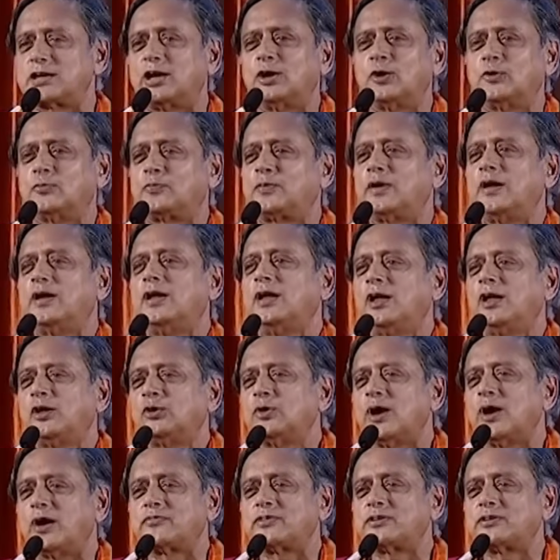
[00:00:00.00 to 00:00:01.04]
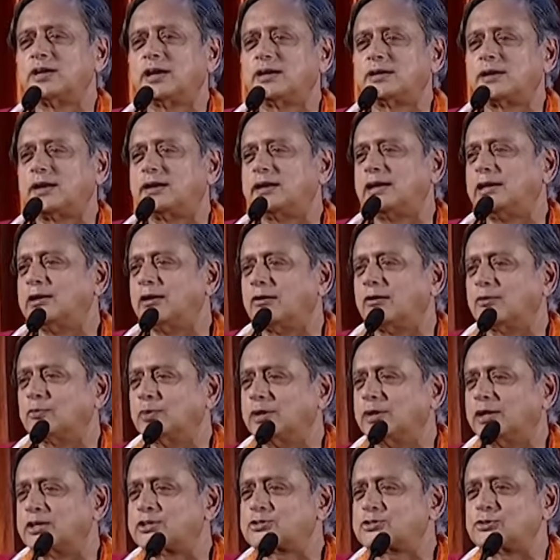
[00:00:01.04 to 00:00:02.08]
I hope you haven't heard any
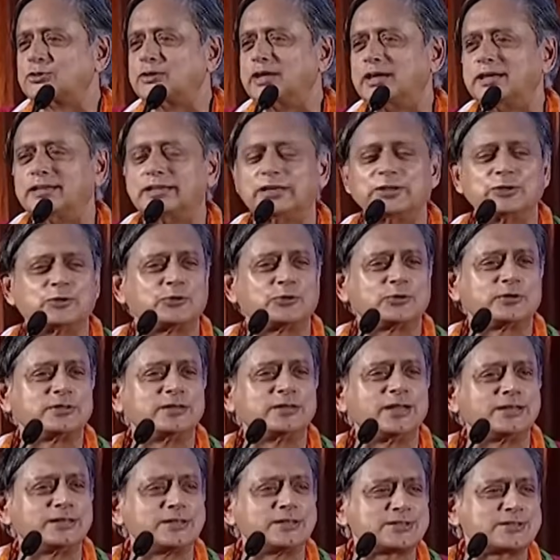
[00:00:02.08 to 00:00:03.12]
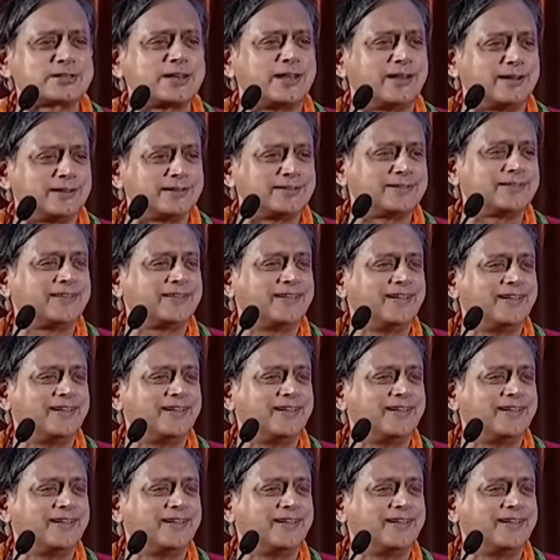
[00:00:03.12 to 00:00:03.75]
long words today that you couldn't understand.